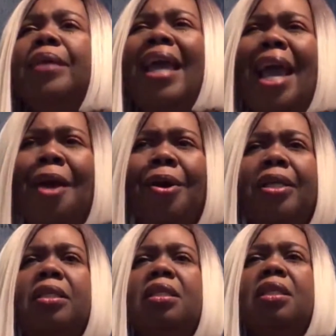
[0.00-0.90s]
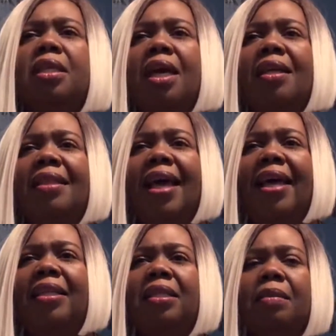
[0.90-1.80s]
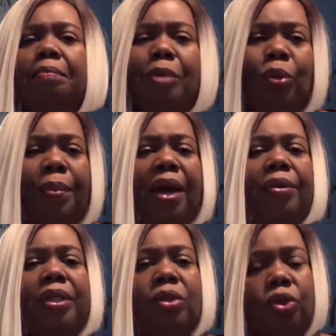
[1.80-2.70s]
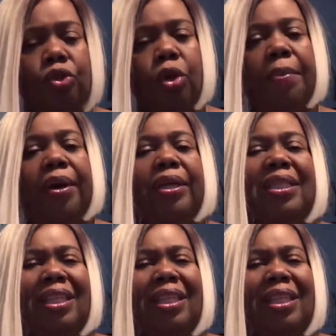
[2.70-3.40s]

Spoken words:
carrots, and then some blueberries or strawberries,